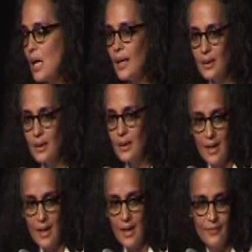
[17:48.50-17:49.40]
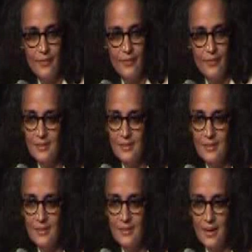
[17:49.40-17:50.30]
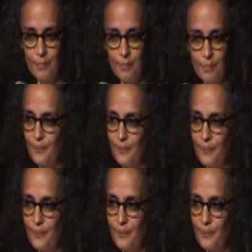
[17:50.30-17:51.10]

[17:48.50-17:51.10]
I had written a couple of